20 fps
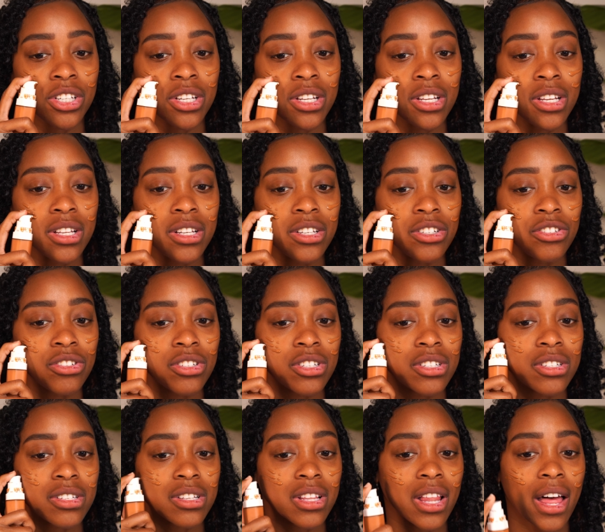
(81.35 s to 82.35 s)
It is
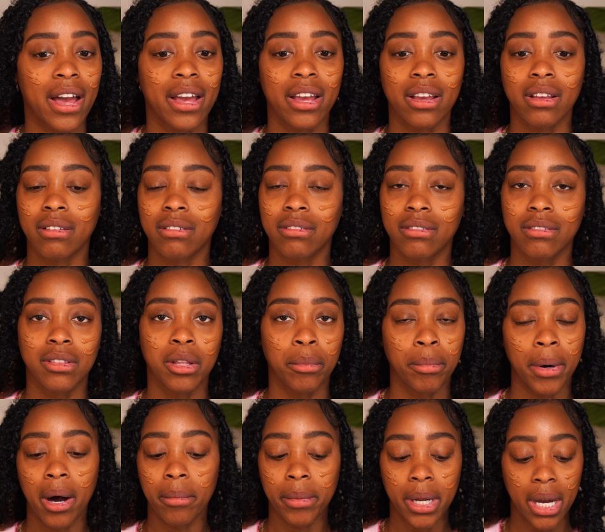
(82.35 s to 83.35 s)
just like the
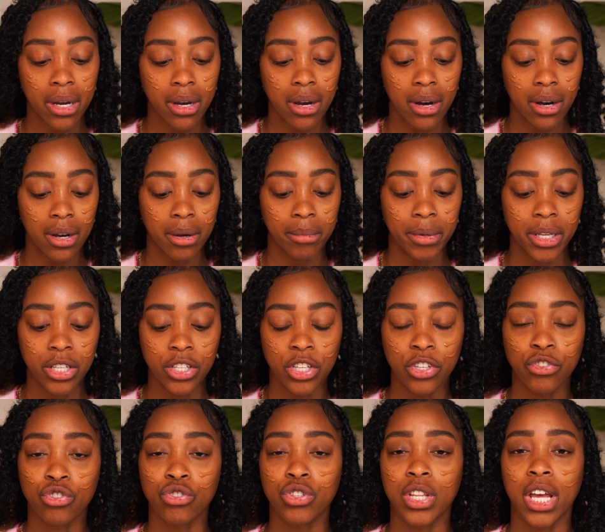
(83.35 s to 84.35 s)
bomb.com. It
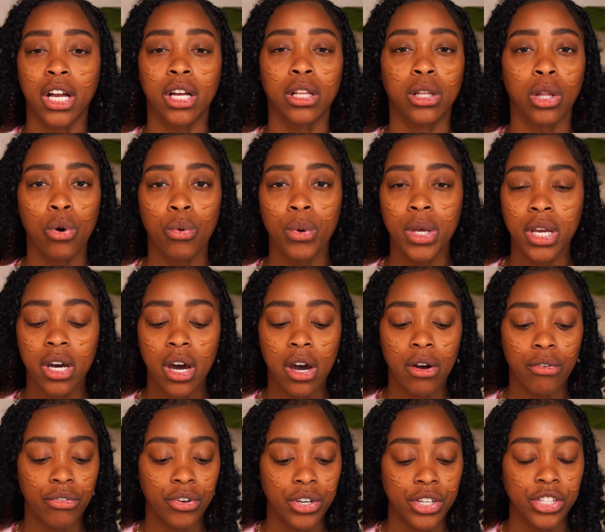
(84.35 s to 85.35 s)
gives you that glowy
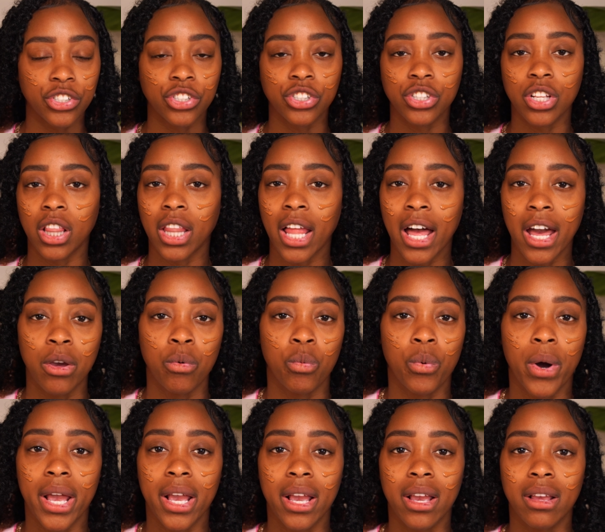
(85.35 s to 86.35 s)
coverage, the
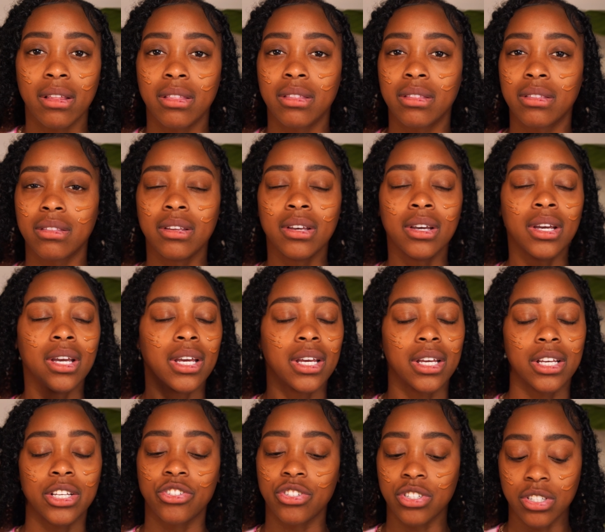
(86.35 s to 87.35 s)
lightweight.
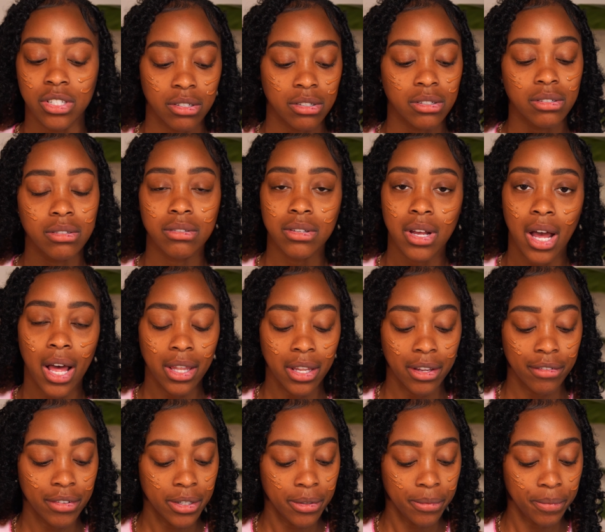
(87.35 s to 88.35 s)
It's just, I
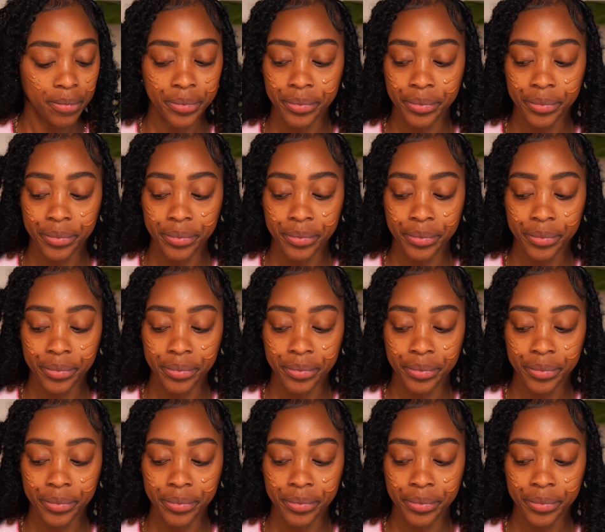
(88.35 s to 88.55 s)
love it.